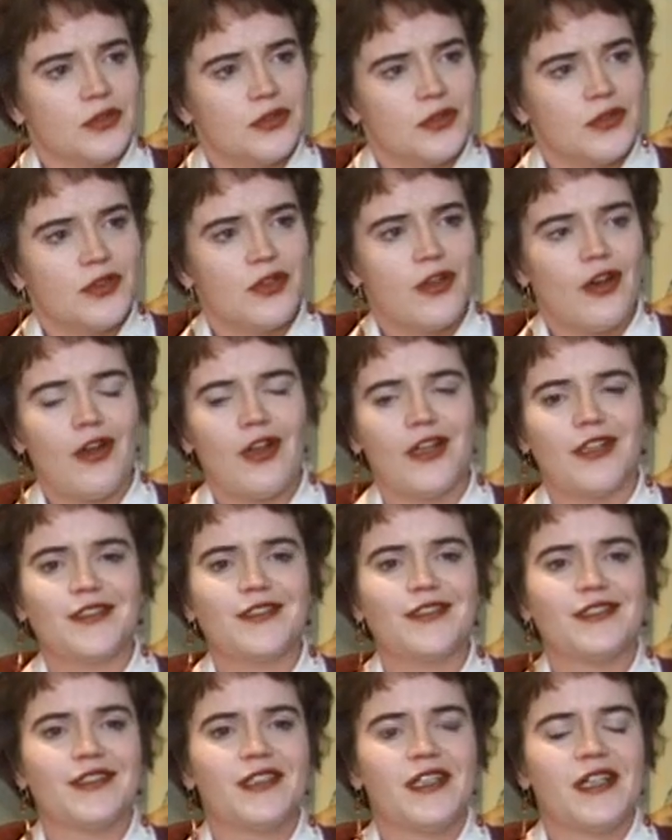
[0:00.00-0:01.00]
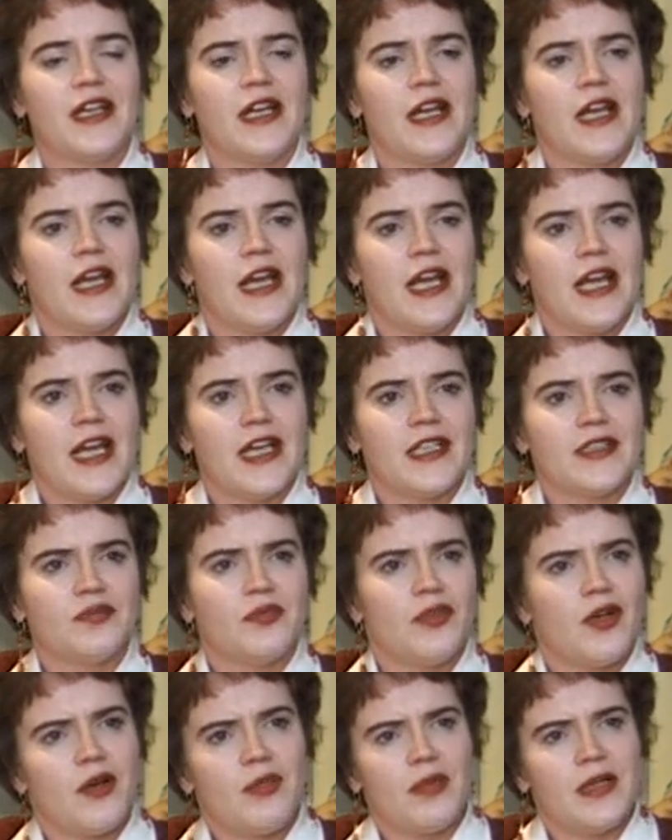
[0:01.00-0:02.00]
to Holland,
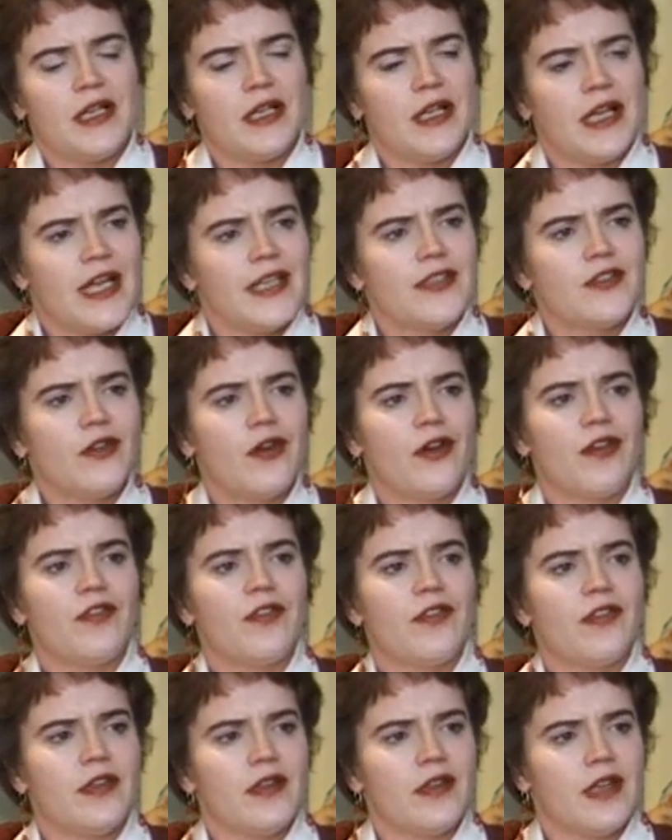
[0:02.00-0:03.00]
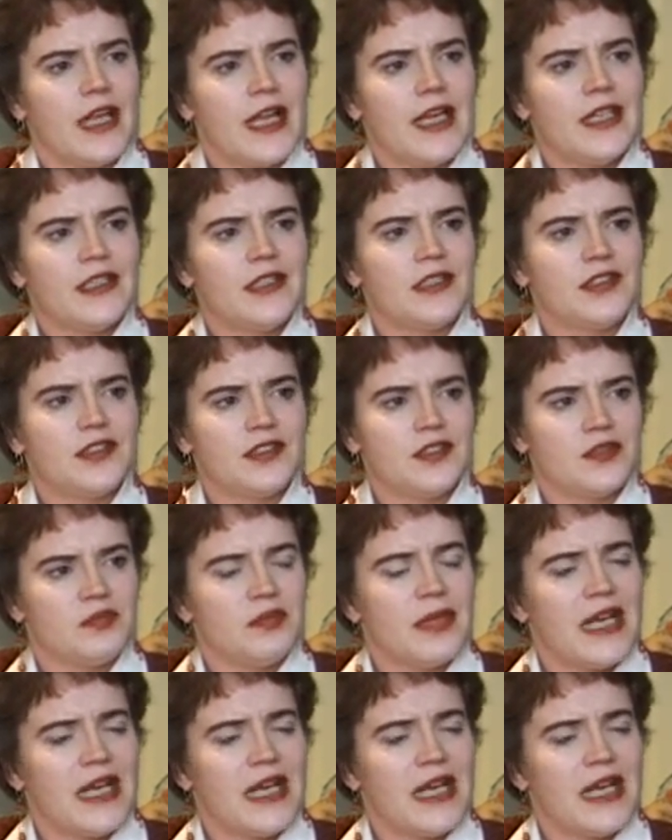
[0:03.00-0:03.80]
and probably later on the ladies